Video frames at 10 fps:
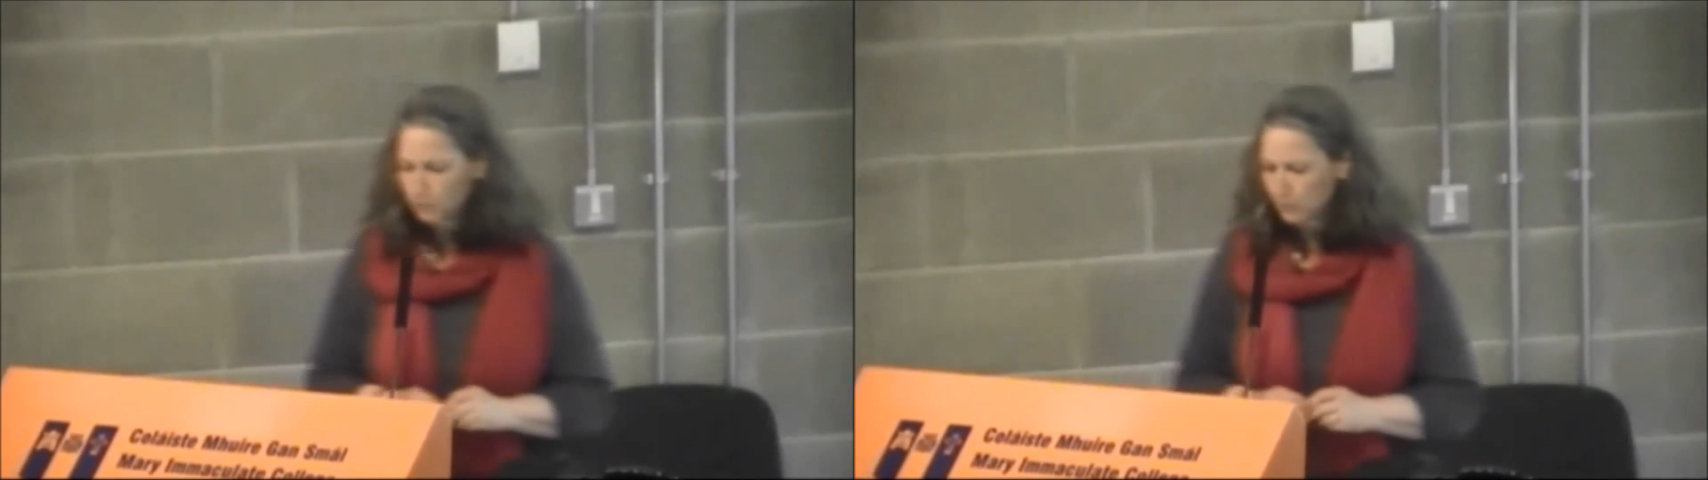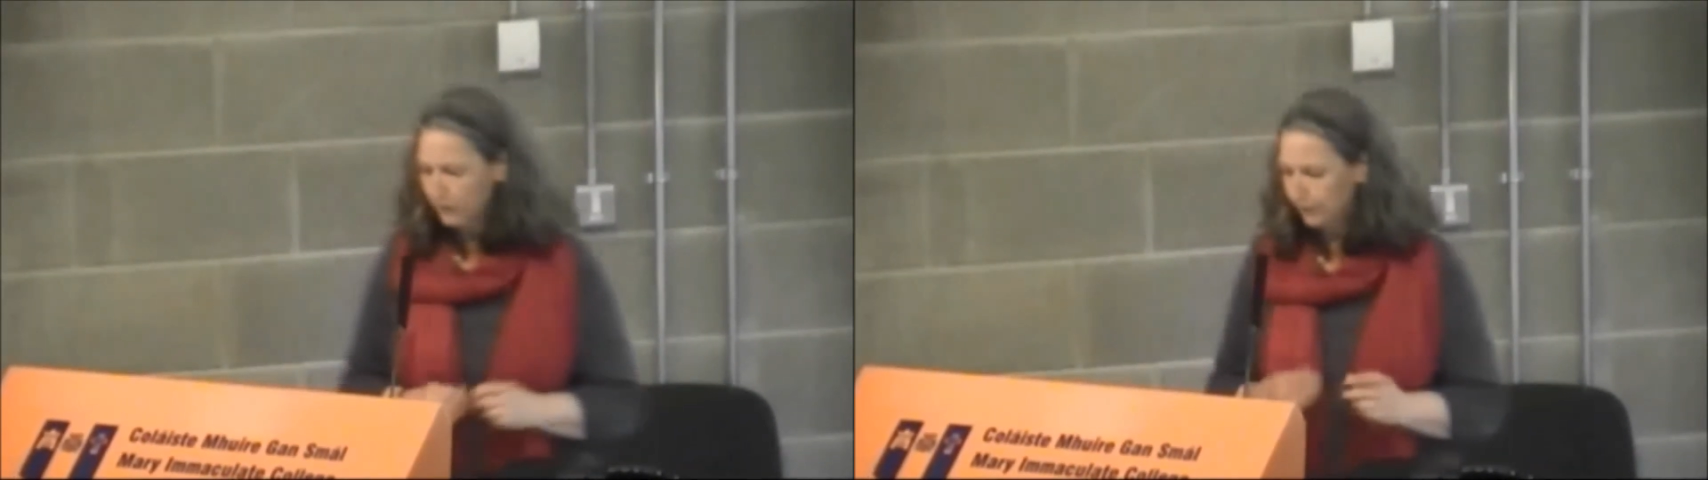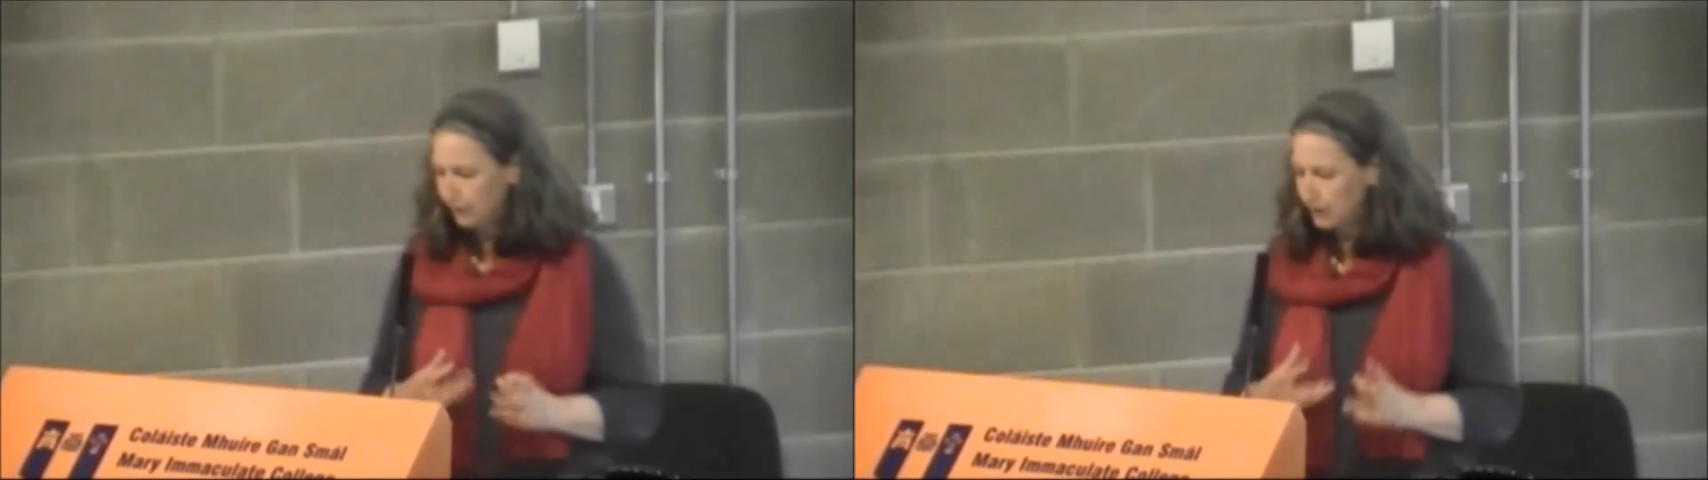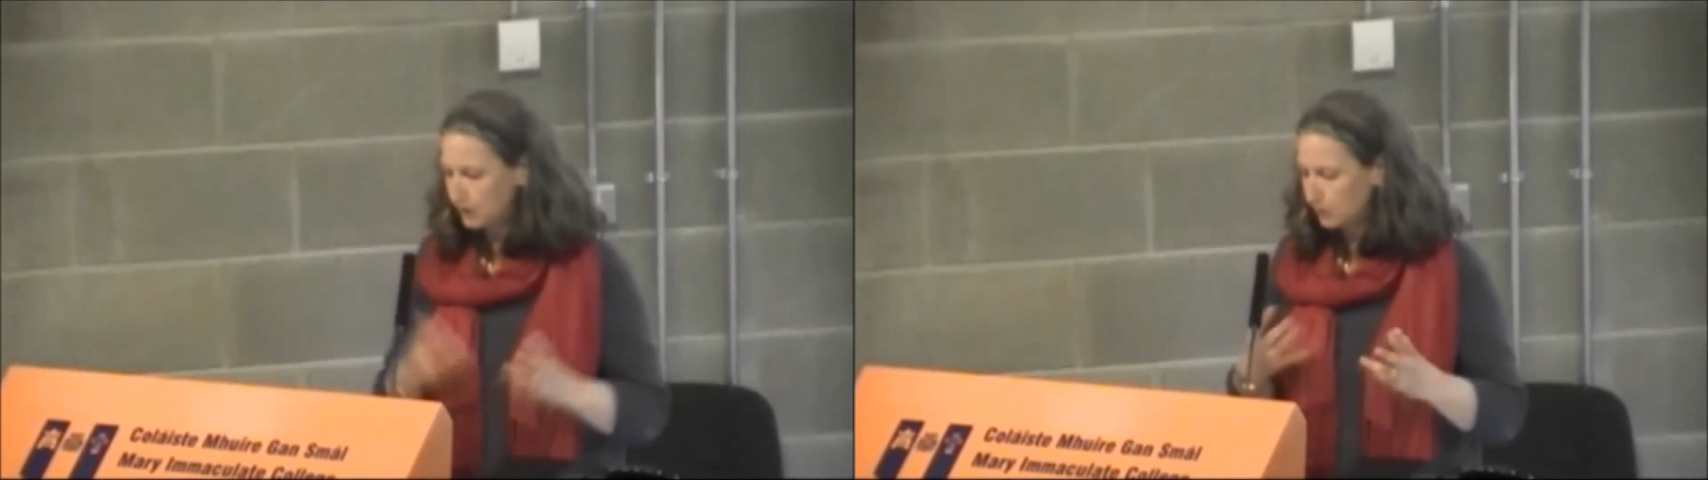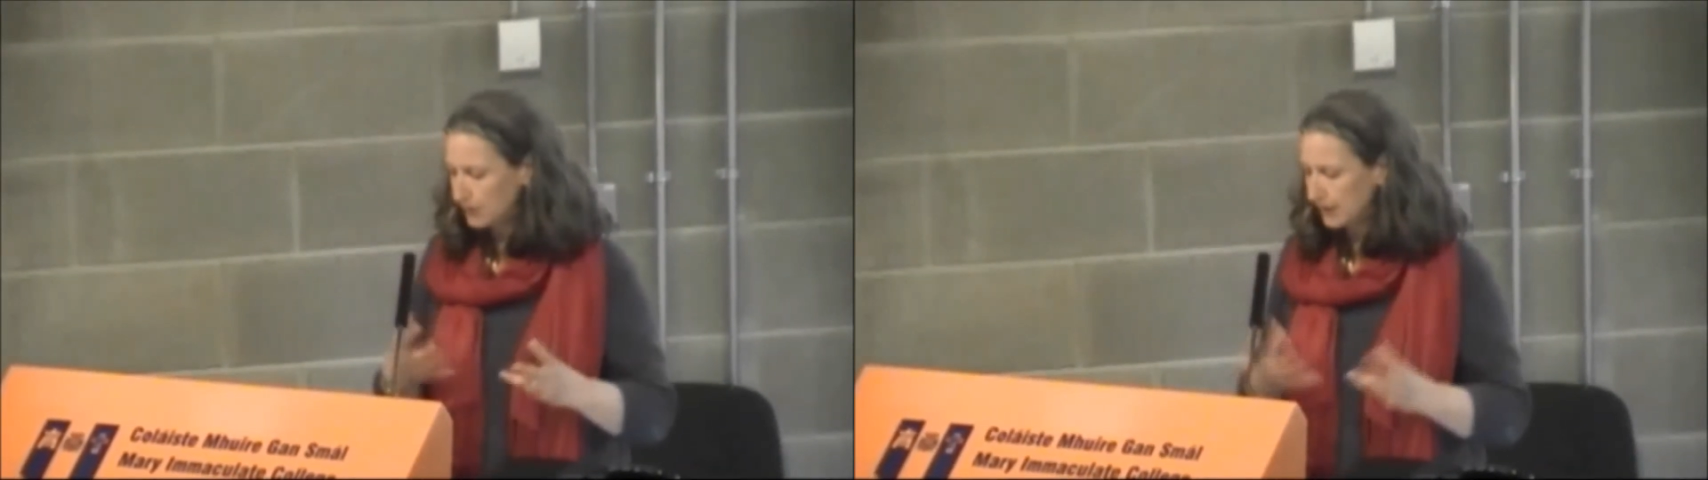when they
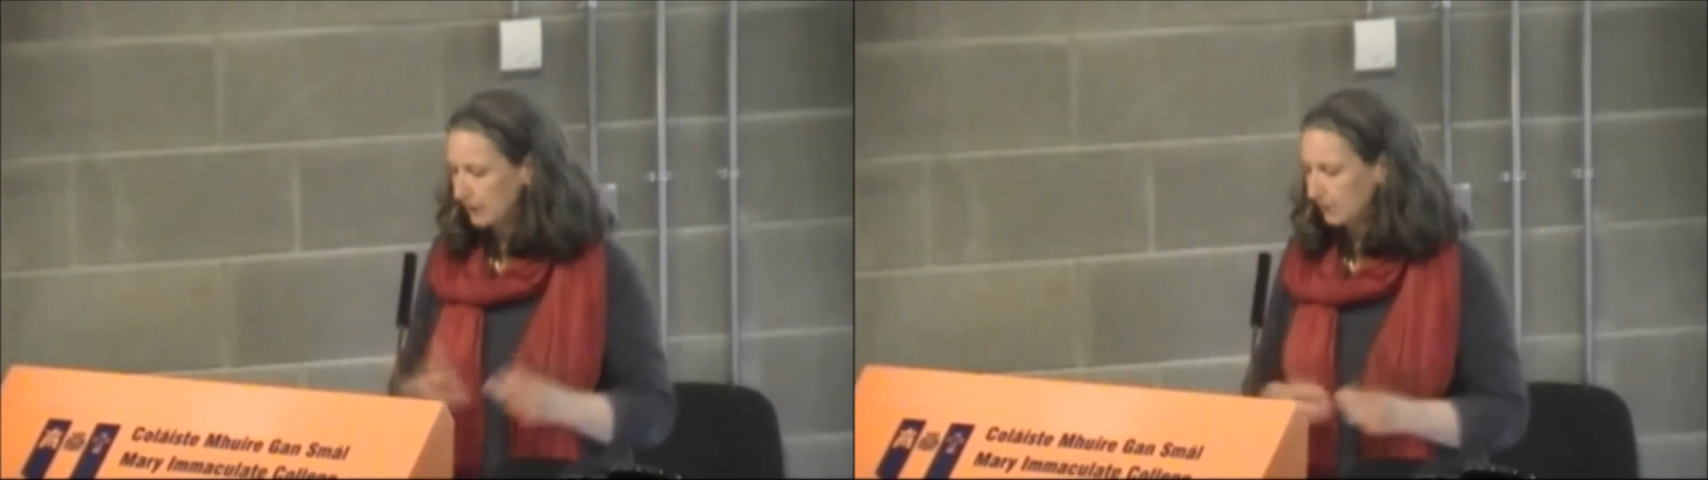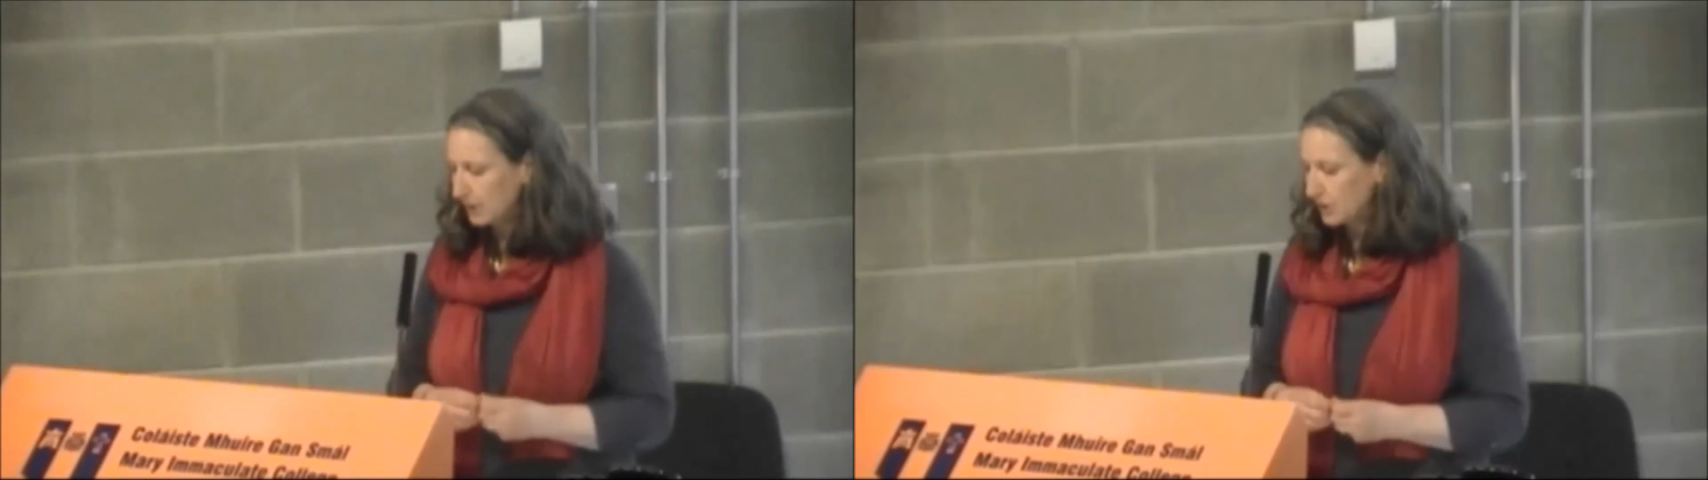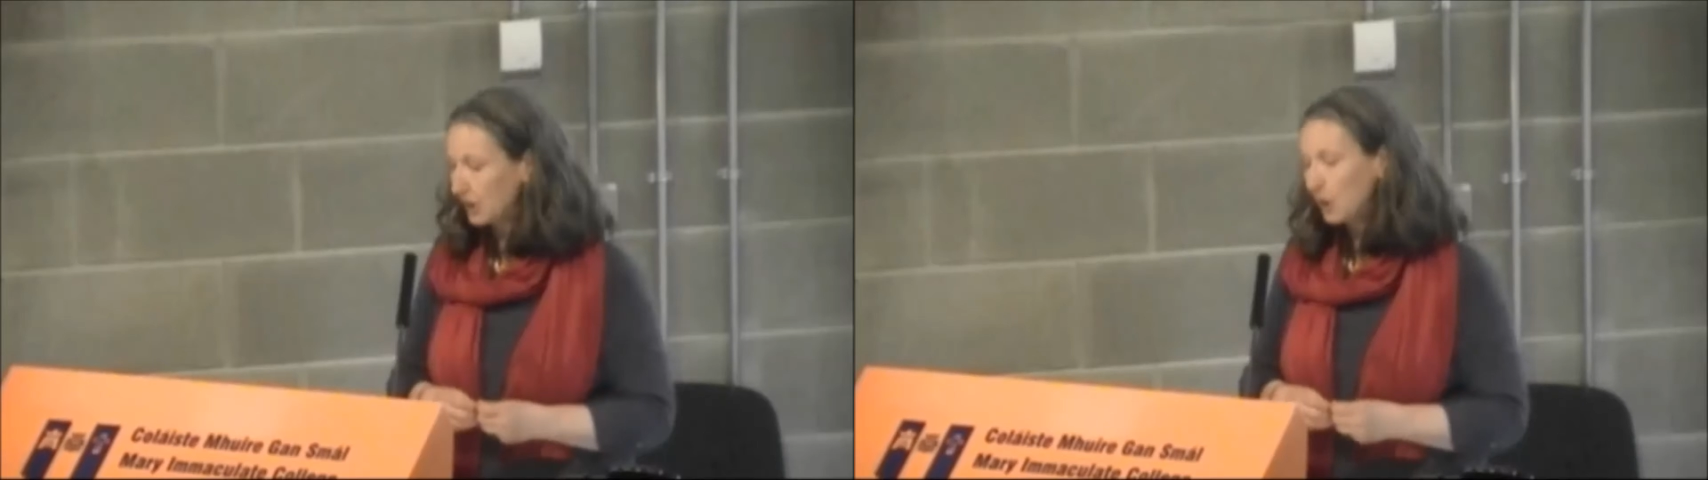first were established